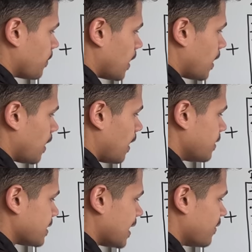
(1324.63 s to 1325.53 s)
but I'll
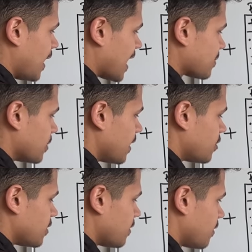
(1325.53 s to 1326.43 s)
save the
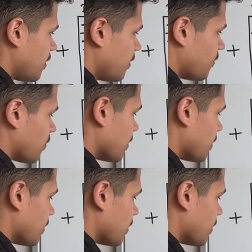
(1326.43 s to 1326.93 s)
explanation for a